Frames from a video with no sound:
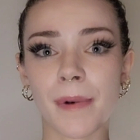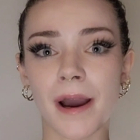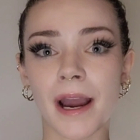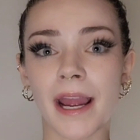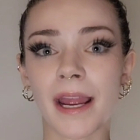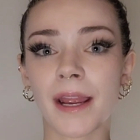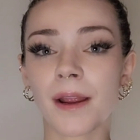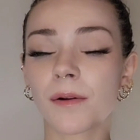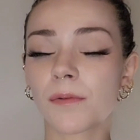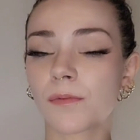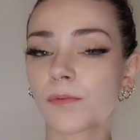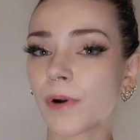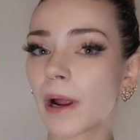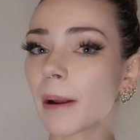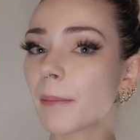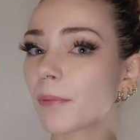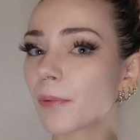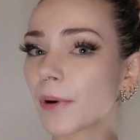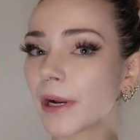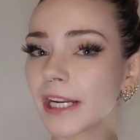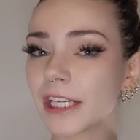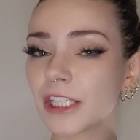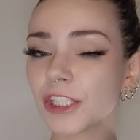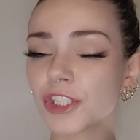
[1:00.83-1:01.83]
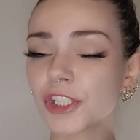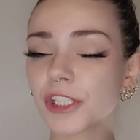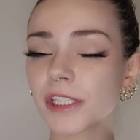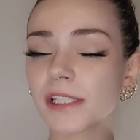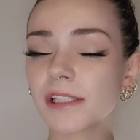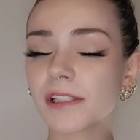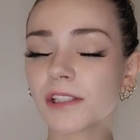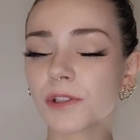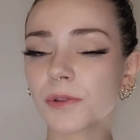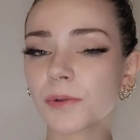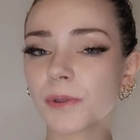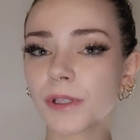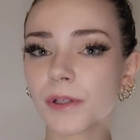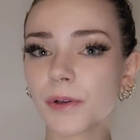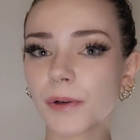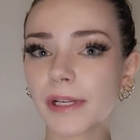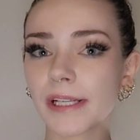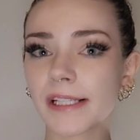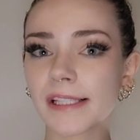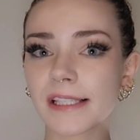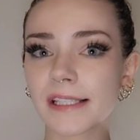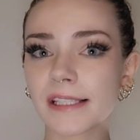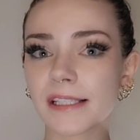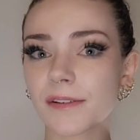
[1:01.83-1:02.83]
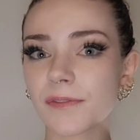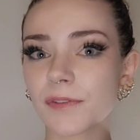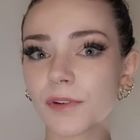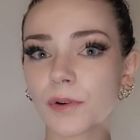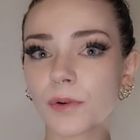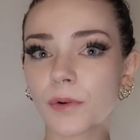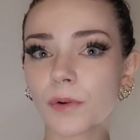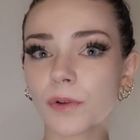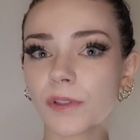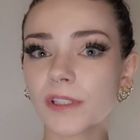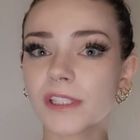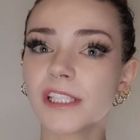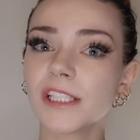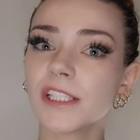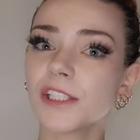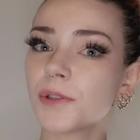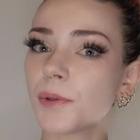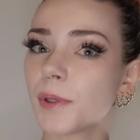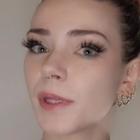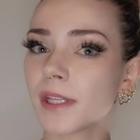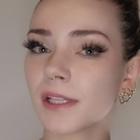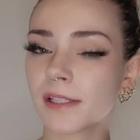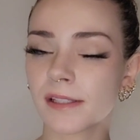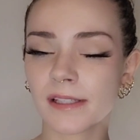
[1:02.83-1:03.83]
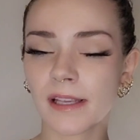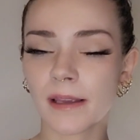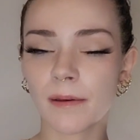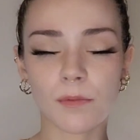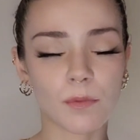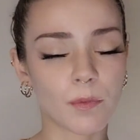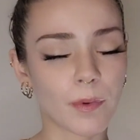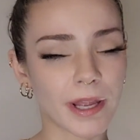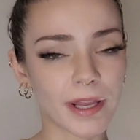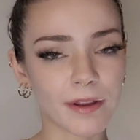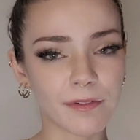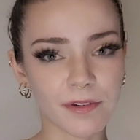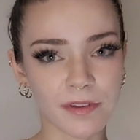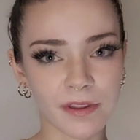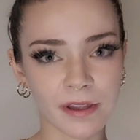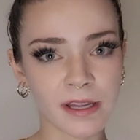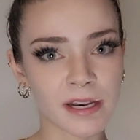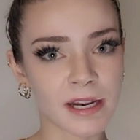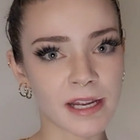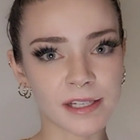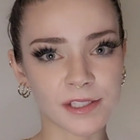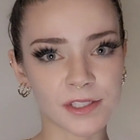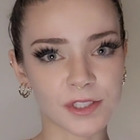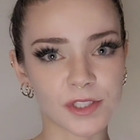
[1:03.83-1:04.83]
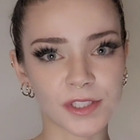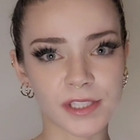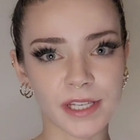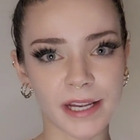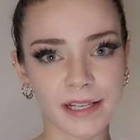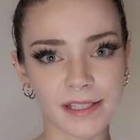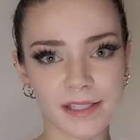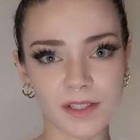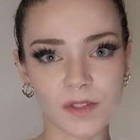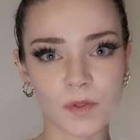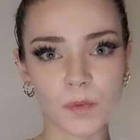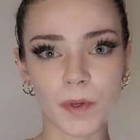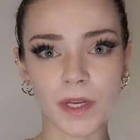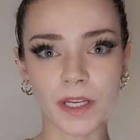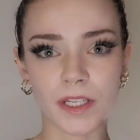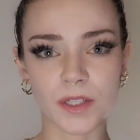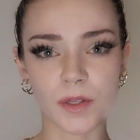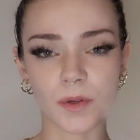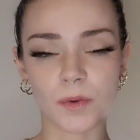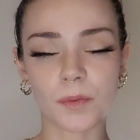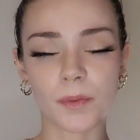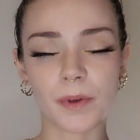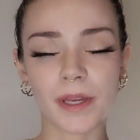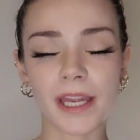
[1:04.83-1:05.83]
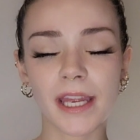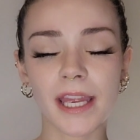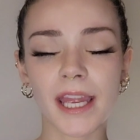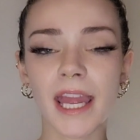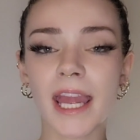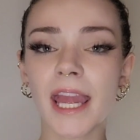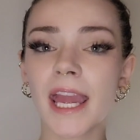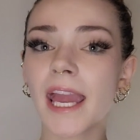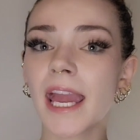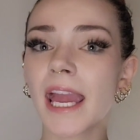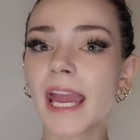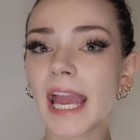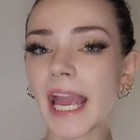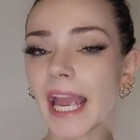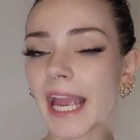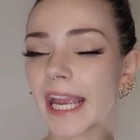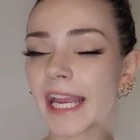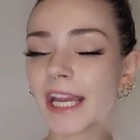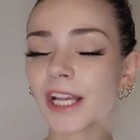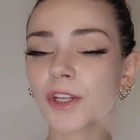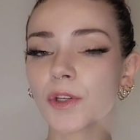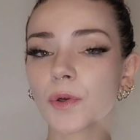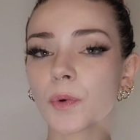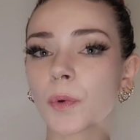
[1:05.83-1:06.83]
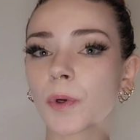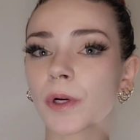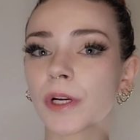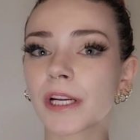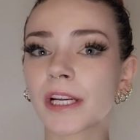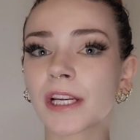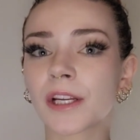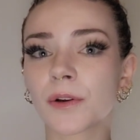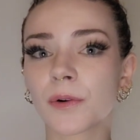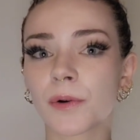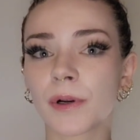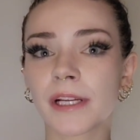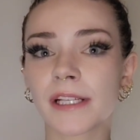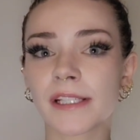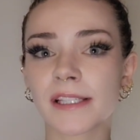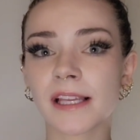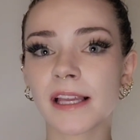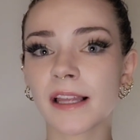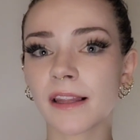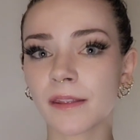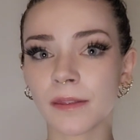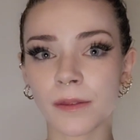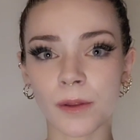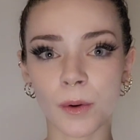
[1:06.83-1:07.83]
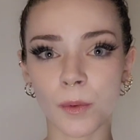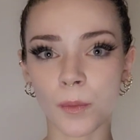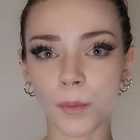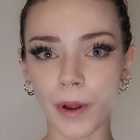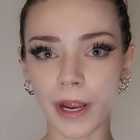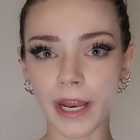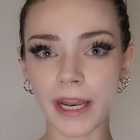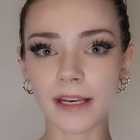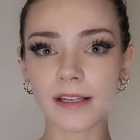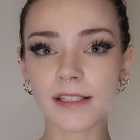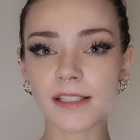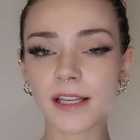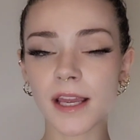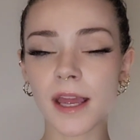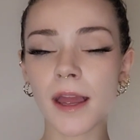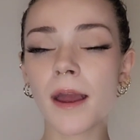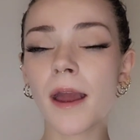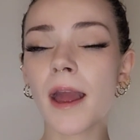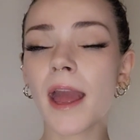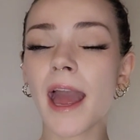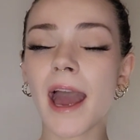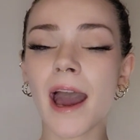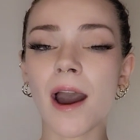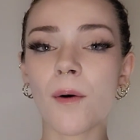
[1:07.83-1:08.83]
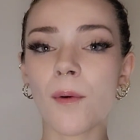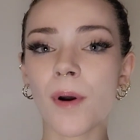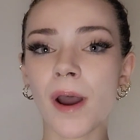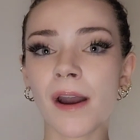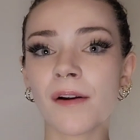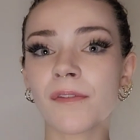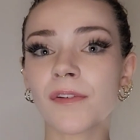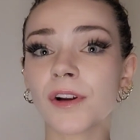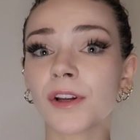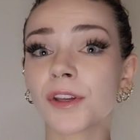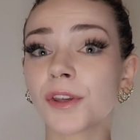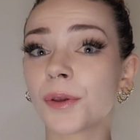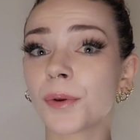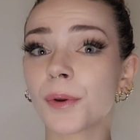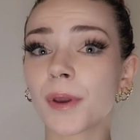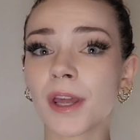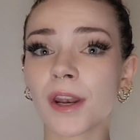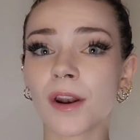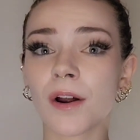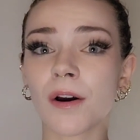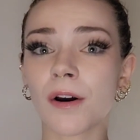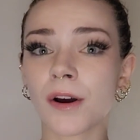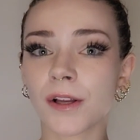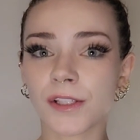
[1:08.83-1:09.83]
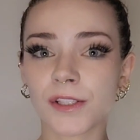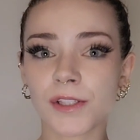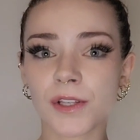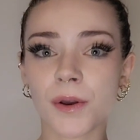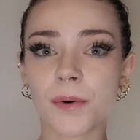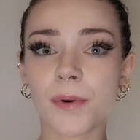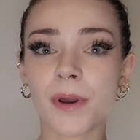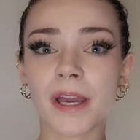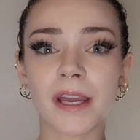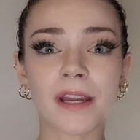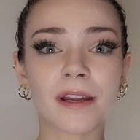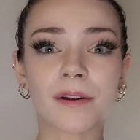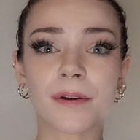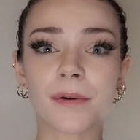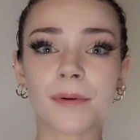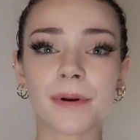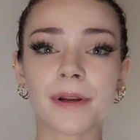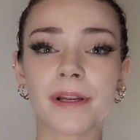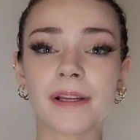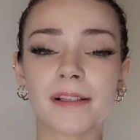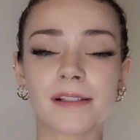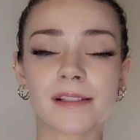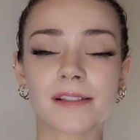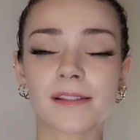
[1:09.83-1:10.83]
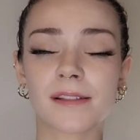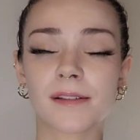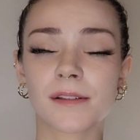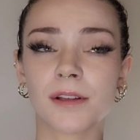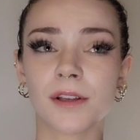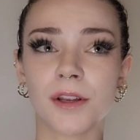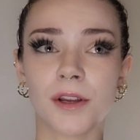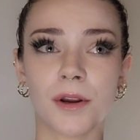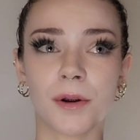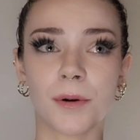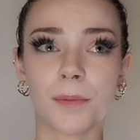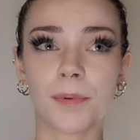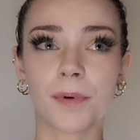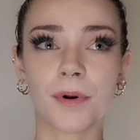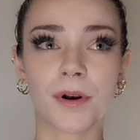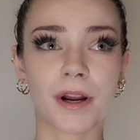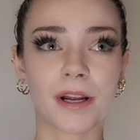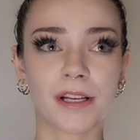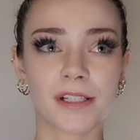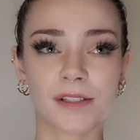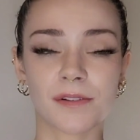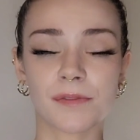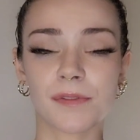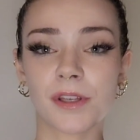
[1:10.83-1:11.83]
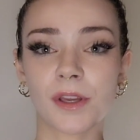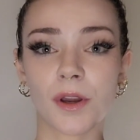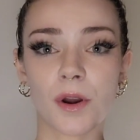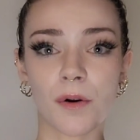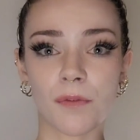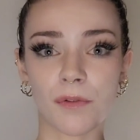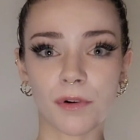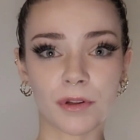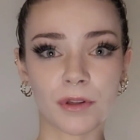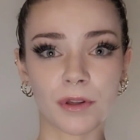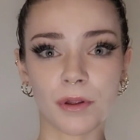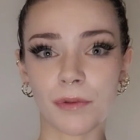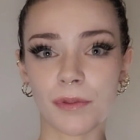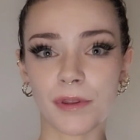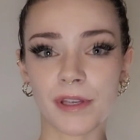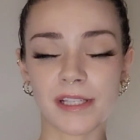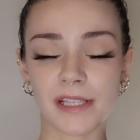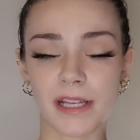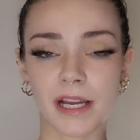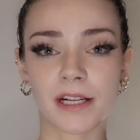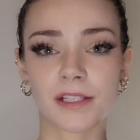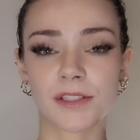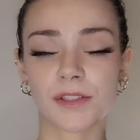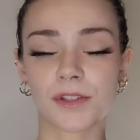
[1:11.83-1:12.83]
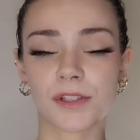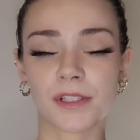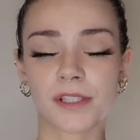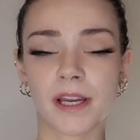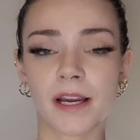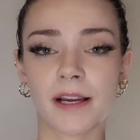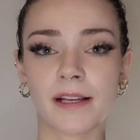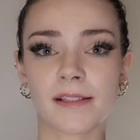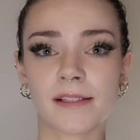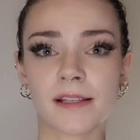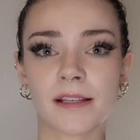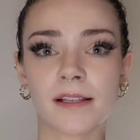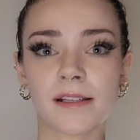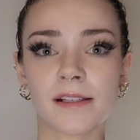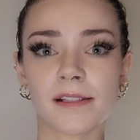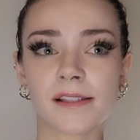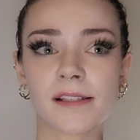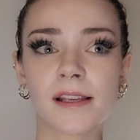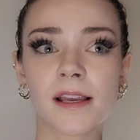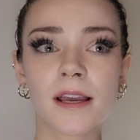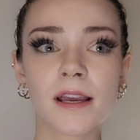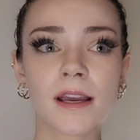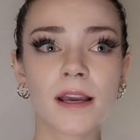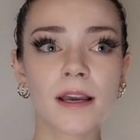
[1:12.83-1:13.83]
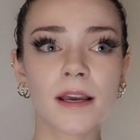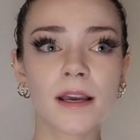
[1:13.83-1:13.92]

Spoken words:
my rep ranges to increase the difficulty, doing the same weight for that exercise as week to week, and or increasing the weight. However, you can also increase, progressively overload these exercises